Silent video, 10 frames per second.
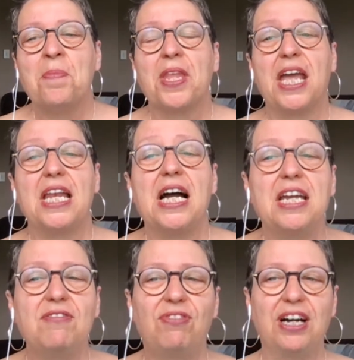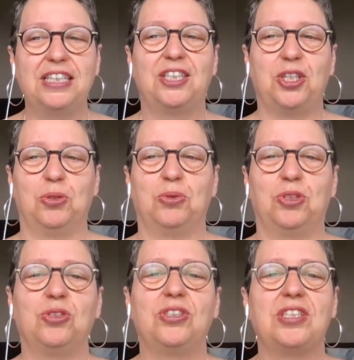And I invite you
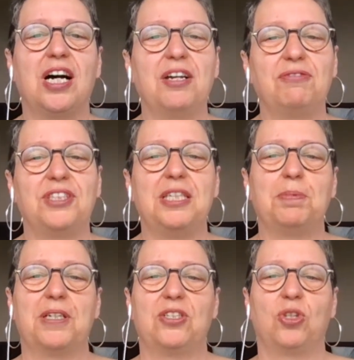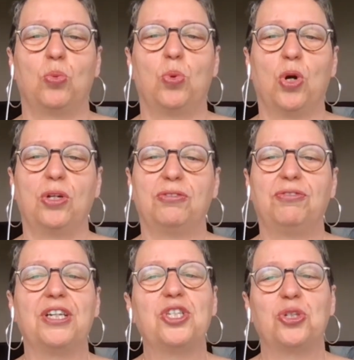to dive deeper into the world of
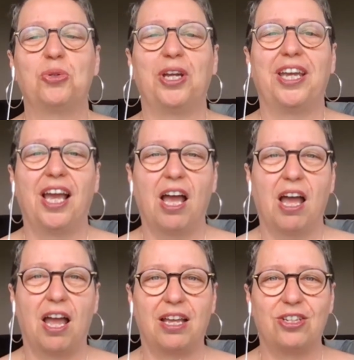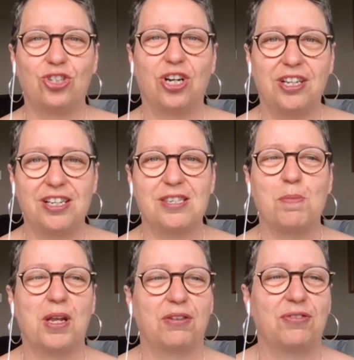Feng Shui and Chinese
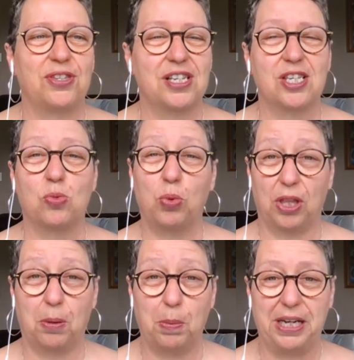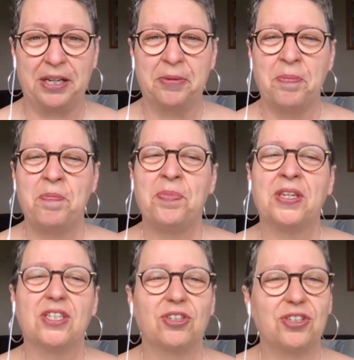metaphysics with me.
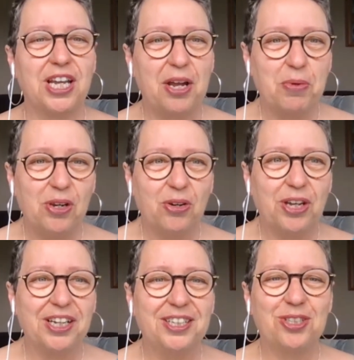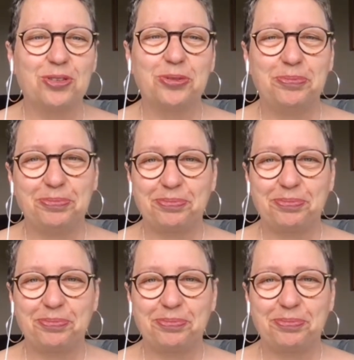So today we're looking into